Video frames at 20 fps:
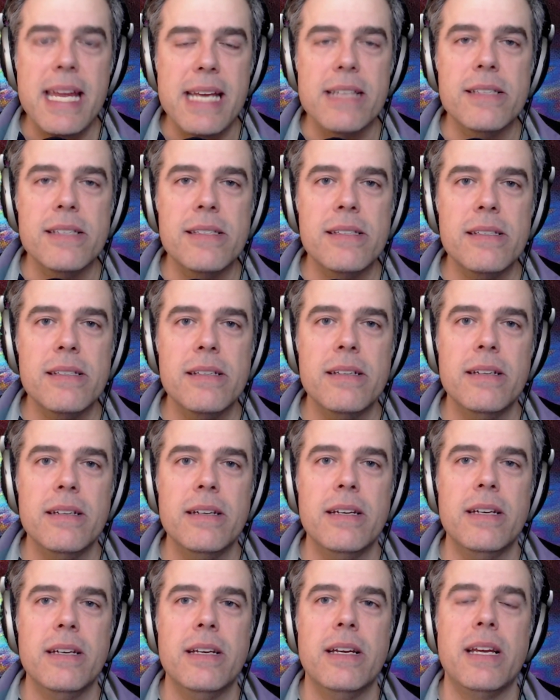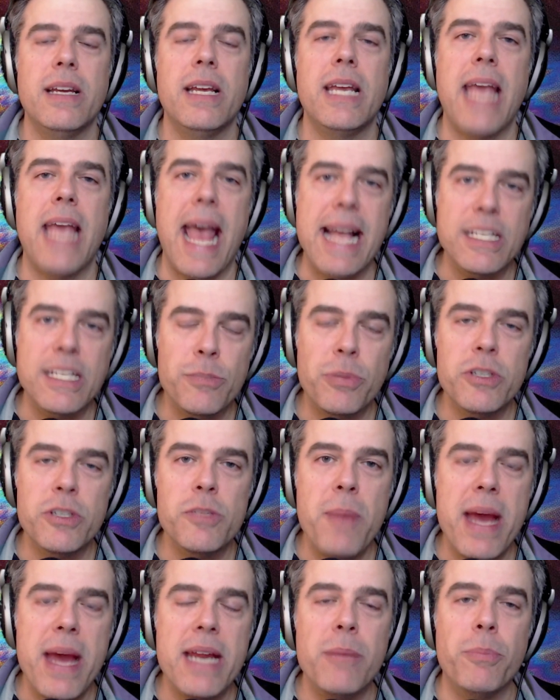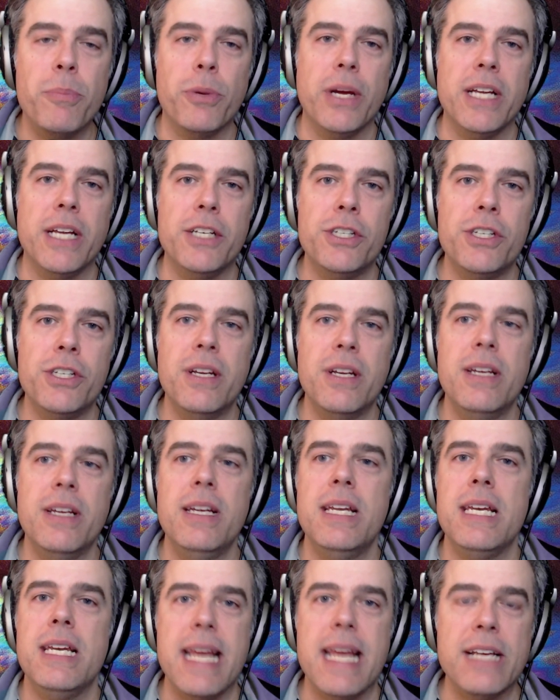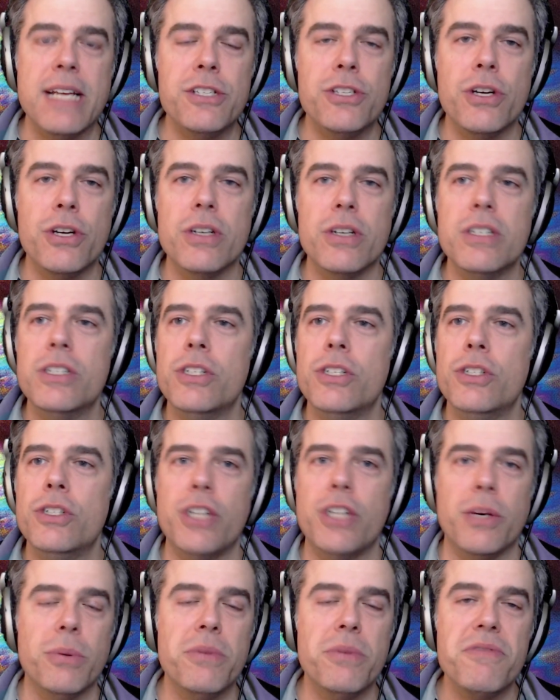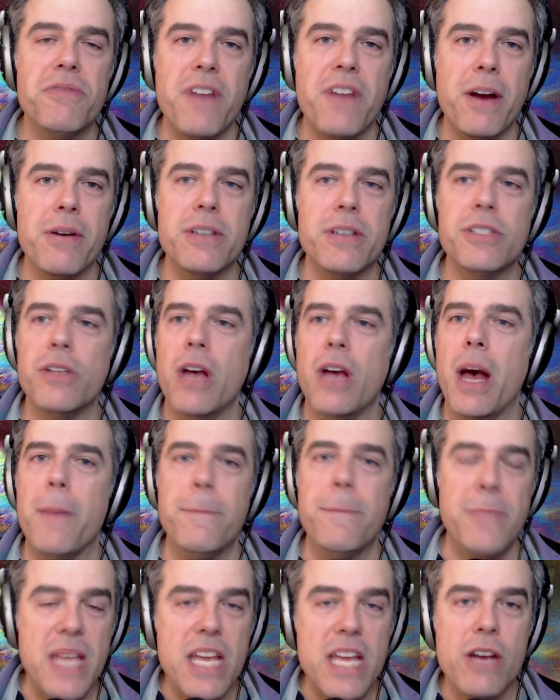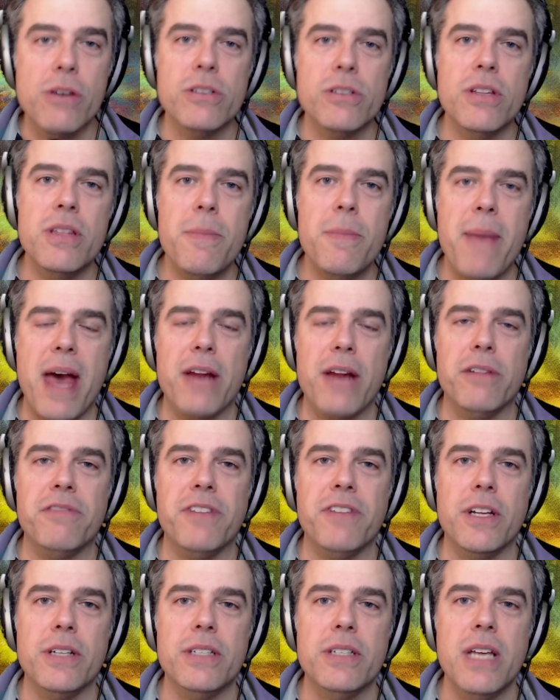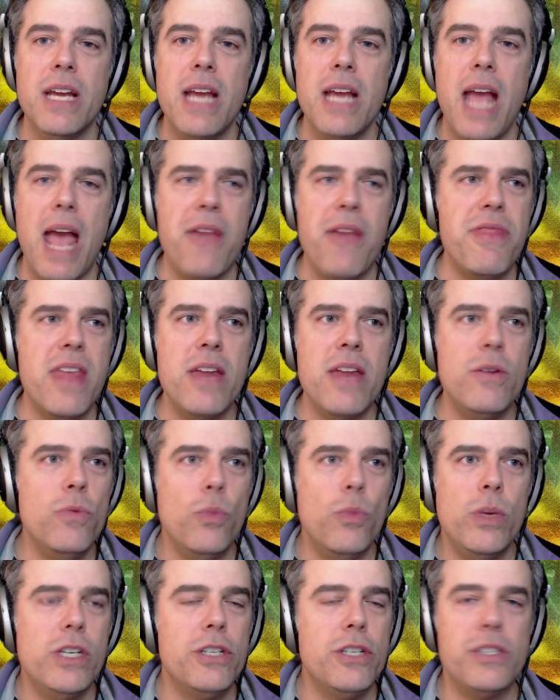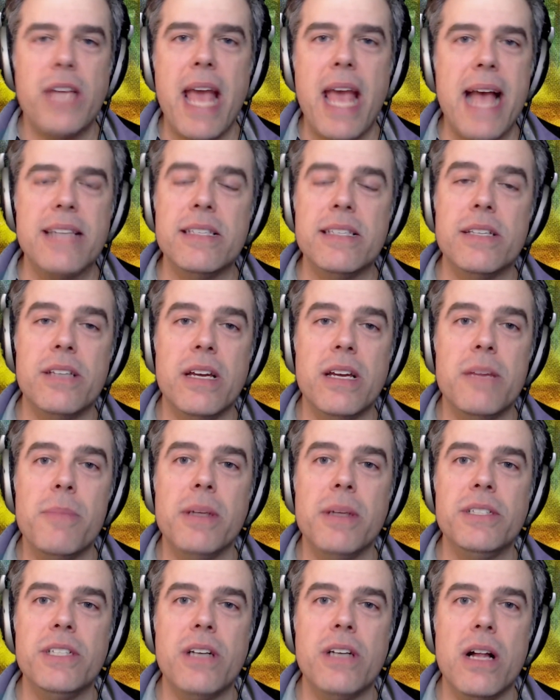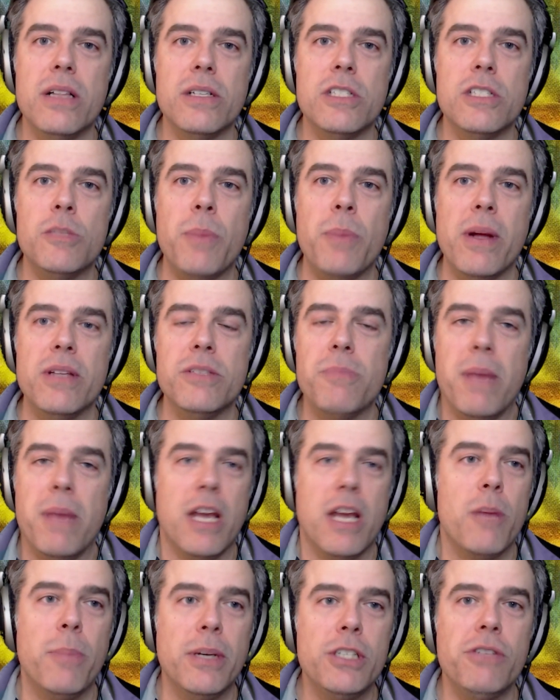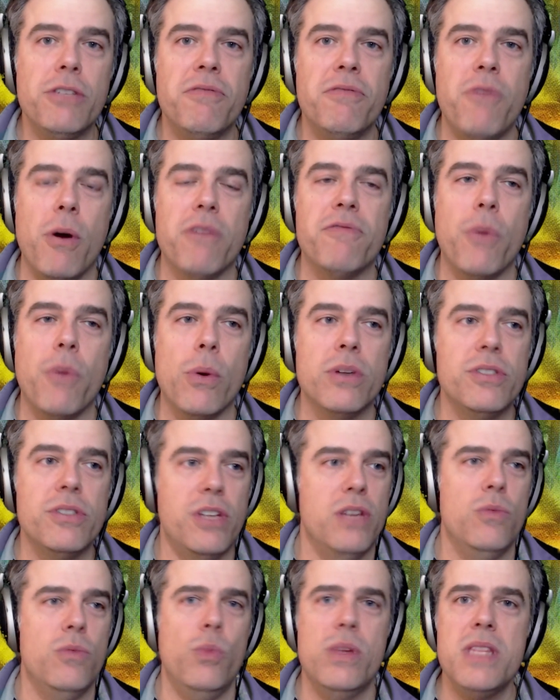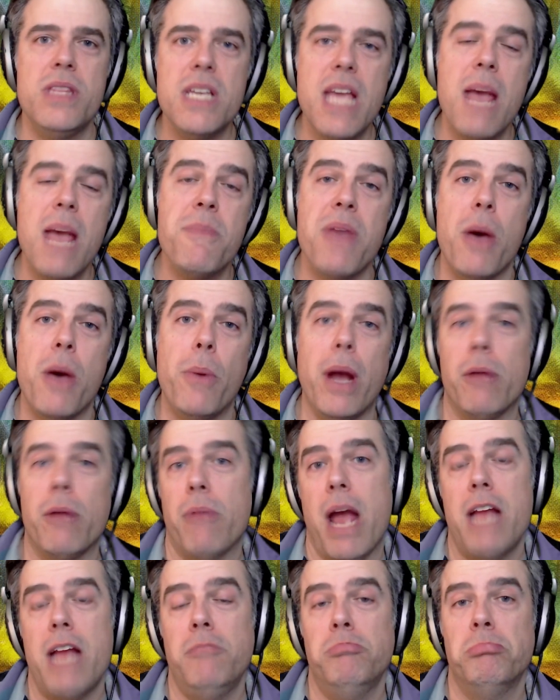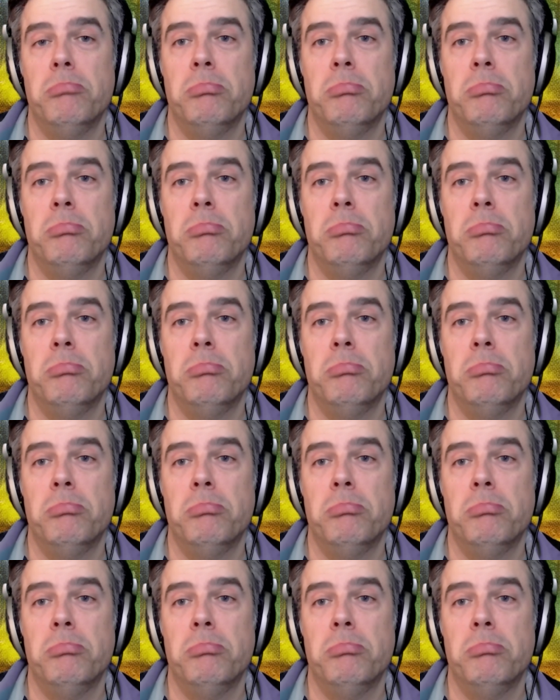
is cast Prismatic Bridge, Next turn, General Ferris appears on the battlefield, and then we just cast a ton of multicolored spells, make a bunch of 4/4s, and win the game that way, right?